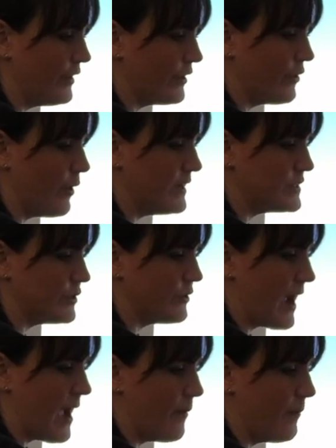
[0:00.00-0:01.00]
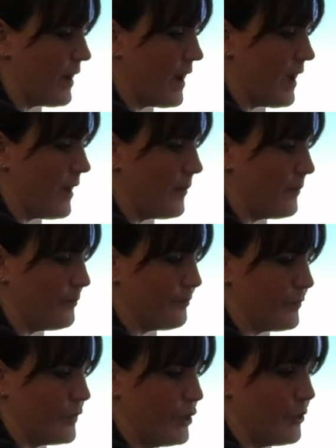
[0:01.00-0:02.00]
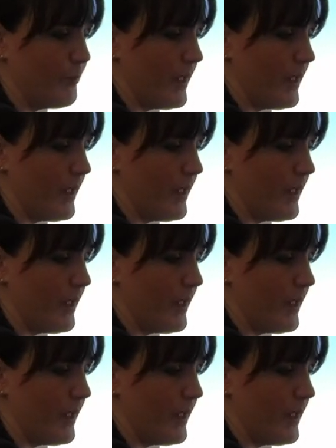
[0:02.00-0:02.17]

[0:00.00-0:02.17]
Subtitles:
you're going to grab your